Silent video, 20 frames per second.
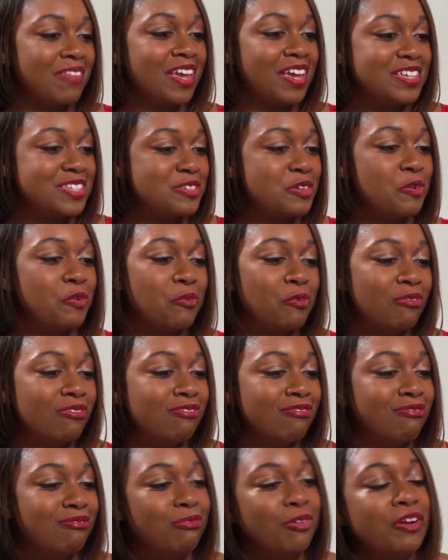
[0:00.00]
So
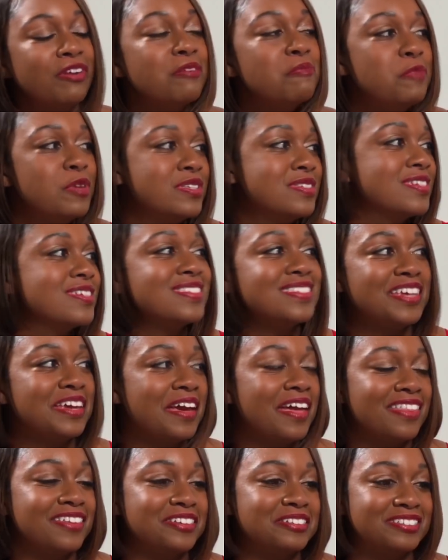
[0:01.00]
we're in business
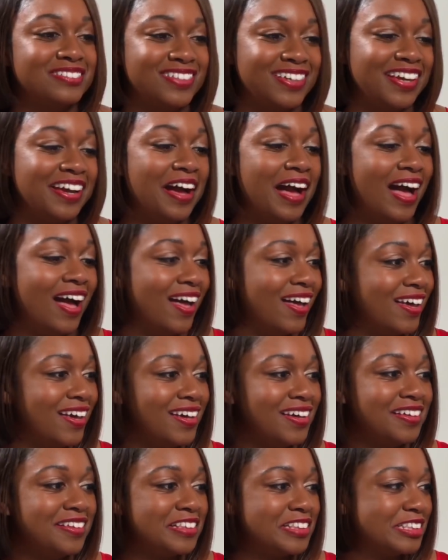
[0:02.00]
together. Like
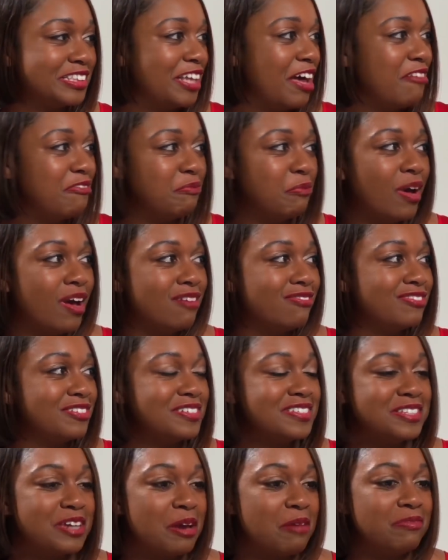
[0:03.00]
I left my
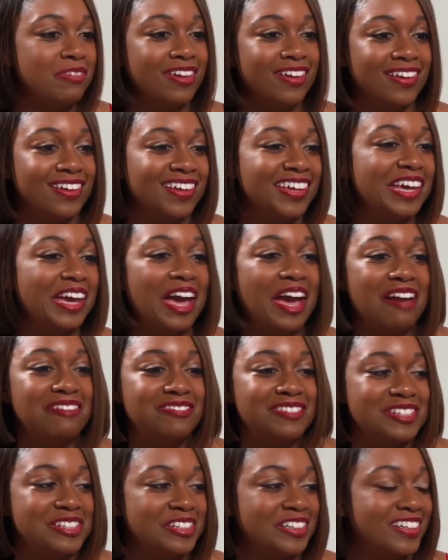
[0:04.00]
full-time gig
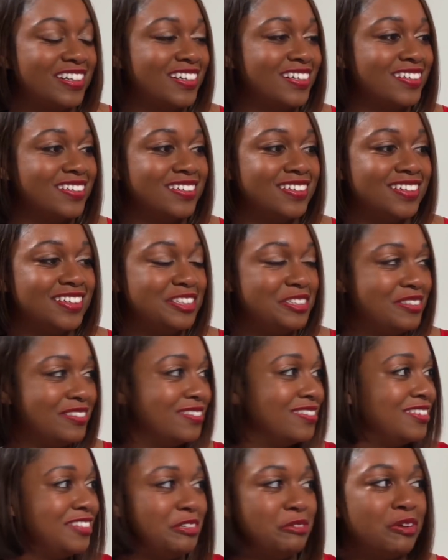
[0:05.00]
after
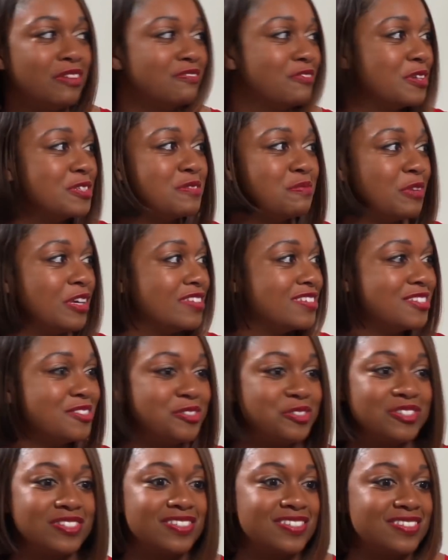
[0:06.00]
you convinced me to
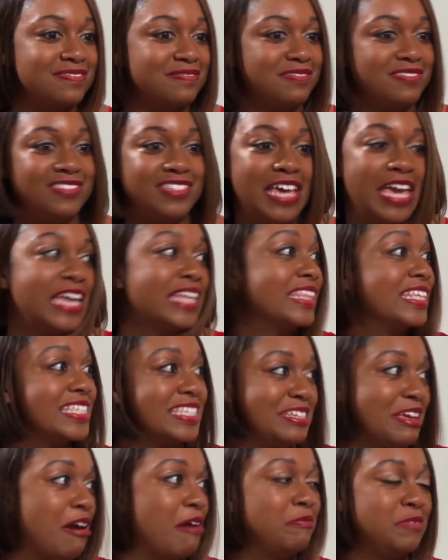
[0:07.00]
just take the
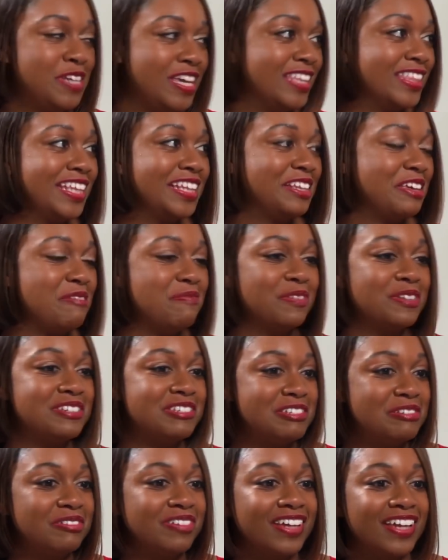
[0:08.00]
step, take the leap and
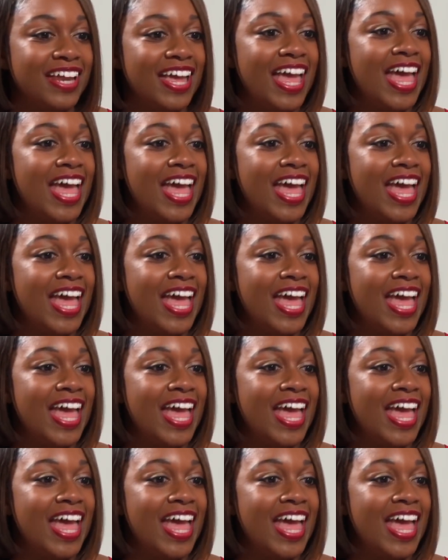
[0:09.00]
do it.